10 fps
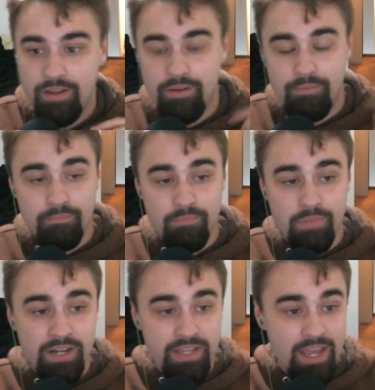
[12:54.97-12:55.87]

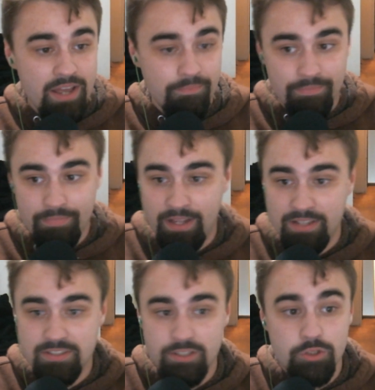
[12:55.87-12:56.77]
But yeah,
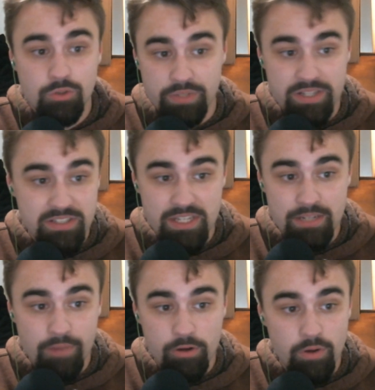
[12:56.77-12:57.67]
that's
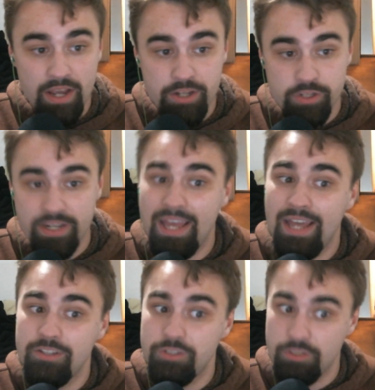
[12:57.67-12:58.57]
creatine monohydrate
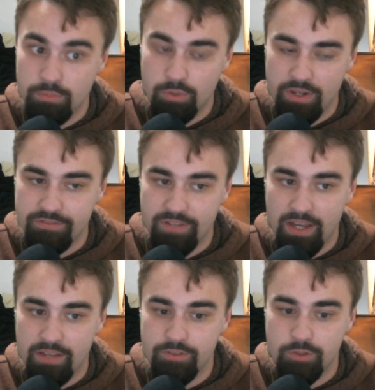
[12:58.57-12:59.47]
at
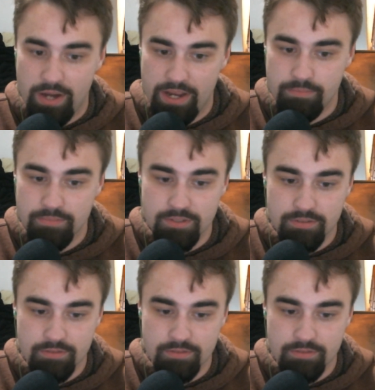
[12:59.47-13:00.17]
2.5 grams.